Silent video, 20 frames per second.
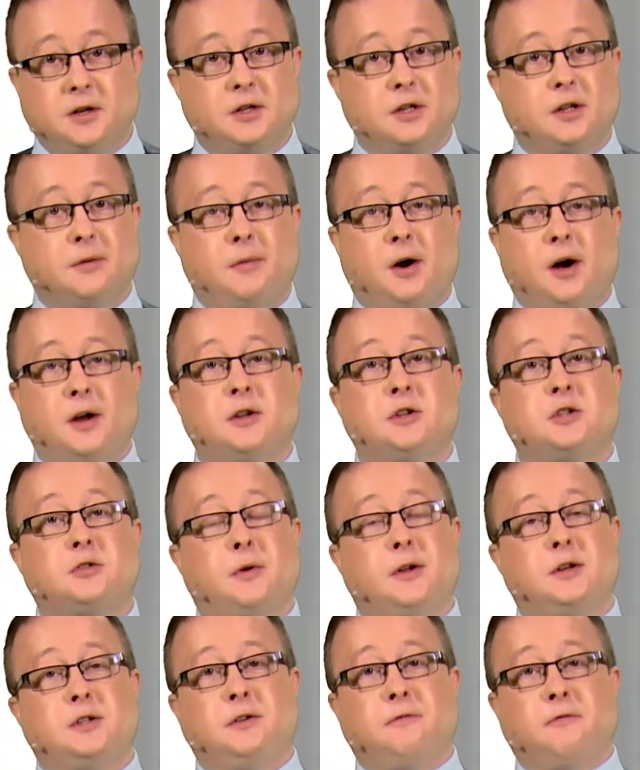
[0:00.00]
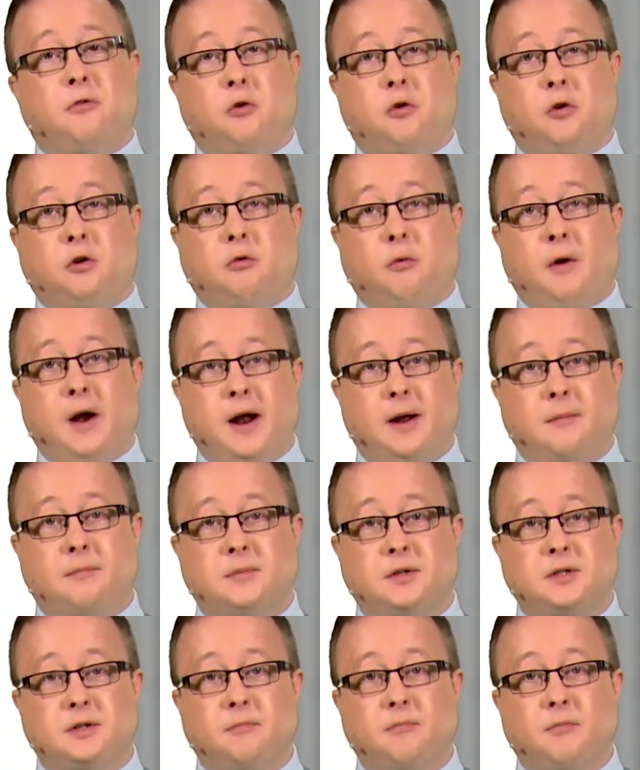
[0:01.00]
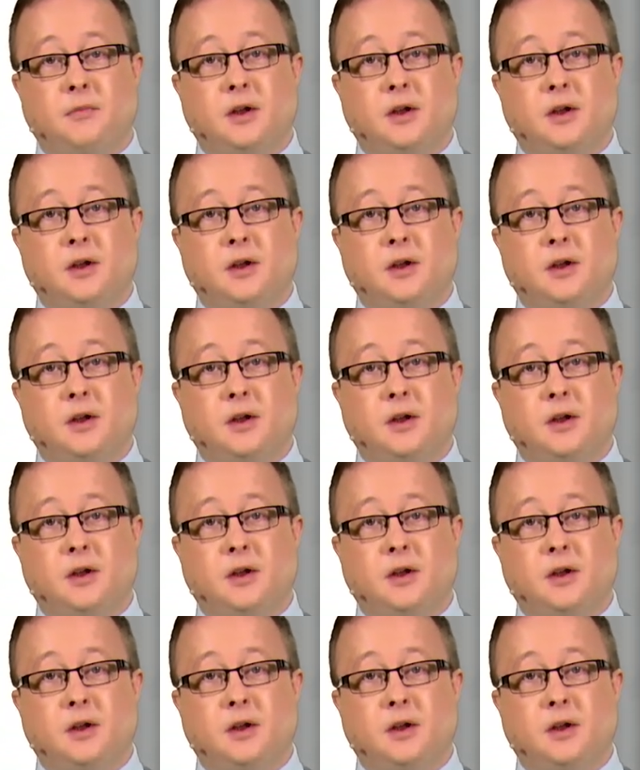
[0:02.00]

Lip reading: to the minus 24 grams.